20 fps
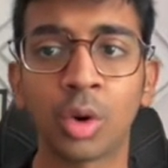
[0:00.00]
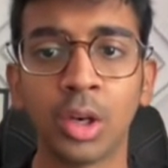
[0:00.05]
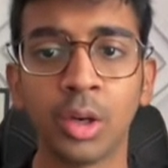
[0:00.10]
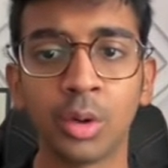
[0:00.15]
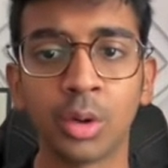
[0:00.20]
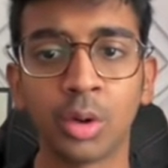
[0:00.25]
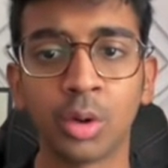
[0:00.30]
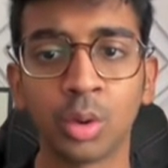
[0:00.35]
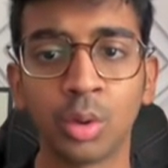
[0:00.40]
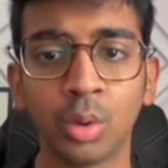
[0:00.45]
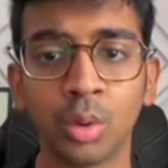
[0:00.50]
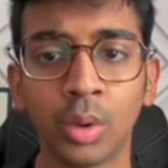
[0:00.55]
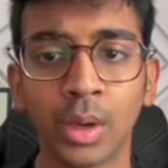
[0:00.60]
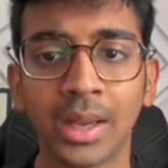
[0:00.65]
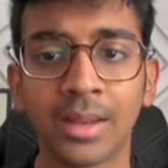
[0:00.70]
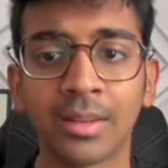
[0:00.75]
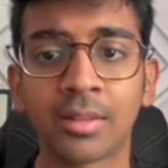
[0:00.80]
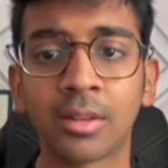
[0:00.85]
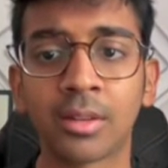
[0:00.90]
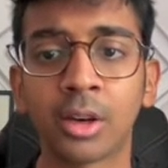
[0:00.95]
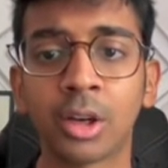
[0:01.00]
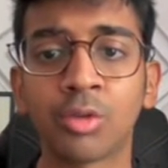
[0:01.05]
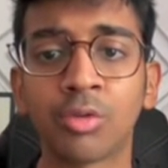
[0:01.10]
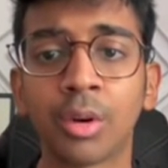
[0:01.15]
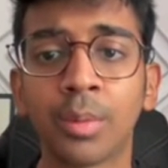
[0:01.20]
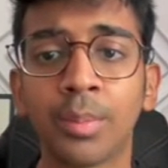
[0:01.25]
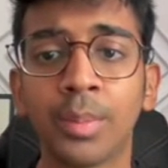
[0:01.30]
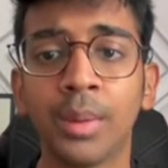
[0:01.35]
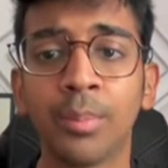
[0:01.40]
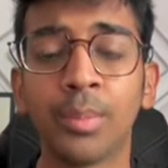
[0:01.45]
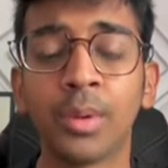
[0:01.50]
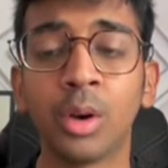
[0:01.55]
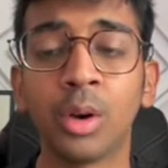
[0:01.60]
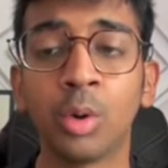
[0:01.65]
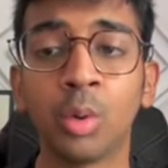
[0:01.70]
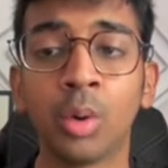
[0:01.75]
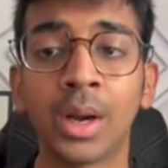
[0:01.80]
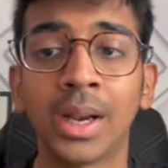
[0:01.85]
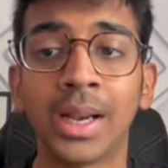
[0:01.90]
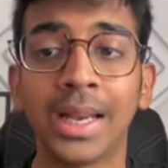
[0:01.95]
you need to do is search for people
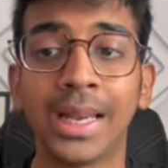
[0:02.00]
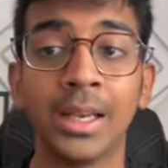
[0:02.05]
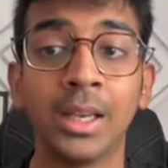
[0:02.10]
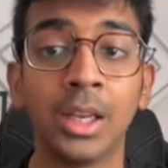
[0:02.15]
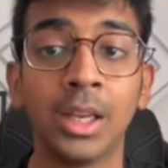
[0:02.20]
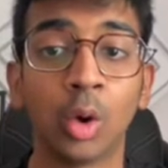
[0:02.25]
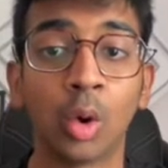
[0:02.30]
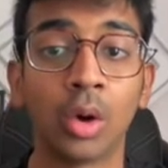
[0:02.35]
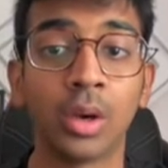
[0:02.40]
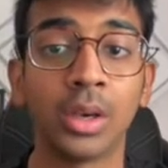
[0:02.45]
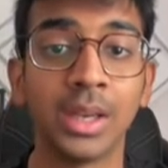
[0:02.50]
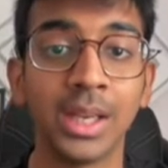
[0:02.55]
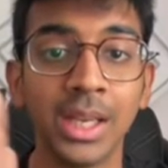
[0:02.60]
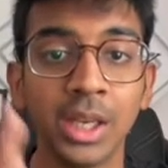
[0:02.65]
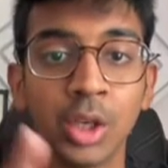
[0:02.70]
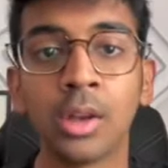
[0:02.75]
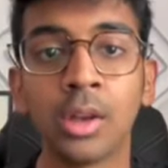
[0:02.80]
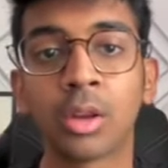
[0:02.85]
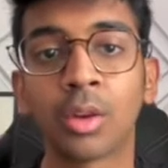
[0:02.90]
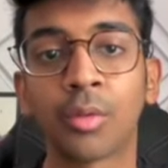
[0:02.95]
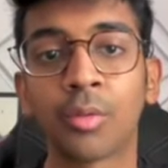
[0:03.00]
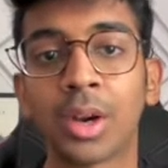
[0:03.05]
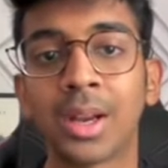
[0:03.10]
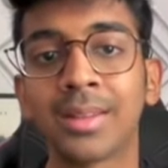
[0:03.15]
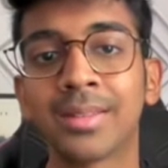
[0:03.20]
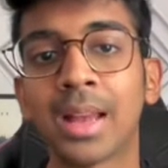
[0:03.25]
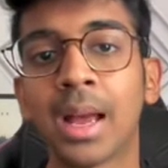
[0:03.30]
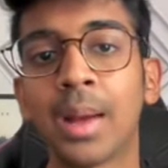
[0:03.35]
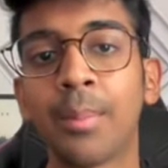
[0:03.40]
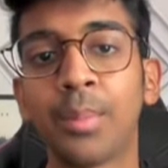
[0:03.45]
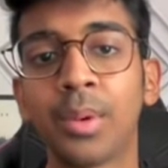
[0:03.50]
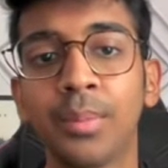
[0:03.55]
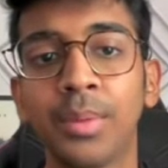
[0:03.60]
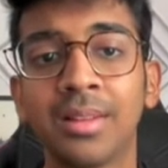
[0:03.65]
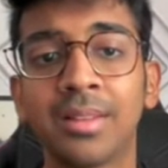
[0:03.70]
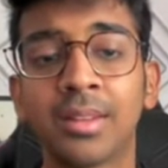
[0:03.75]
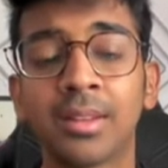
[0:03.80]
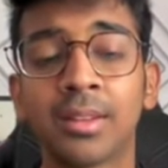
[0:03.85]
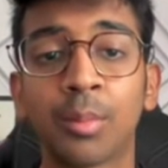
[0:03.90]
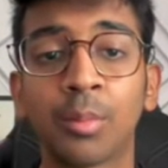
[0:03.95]
who are in your niche. So for example
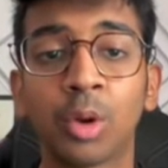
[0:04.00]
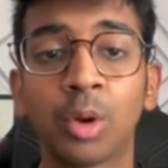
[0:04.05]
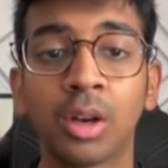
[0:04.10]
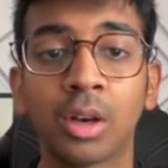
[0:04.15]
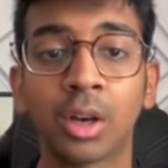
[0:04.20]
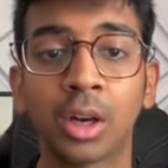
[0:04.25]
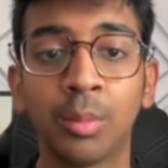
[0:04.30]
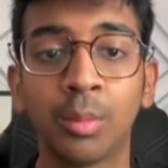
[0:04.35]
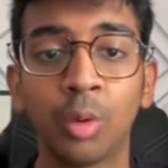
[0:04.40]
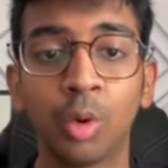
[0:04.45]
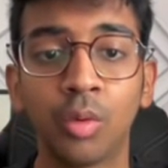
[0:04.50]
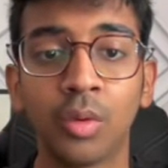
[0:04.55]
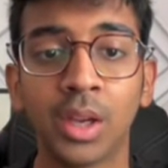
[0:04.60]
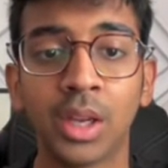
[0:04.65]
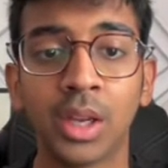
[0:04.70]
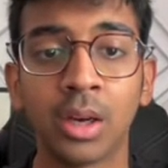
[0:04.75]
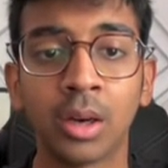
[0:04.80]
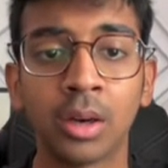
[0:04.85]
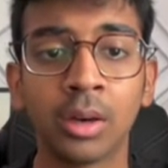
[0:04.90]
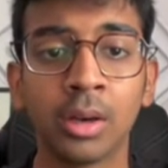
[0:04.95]
basis, I'm going to come over here.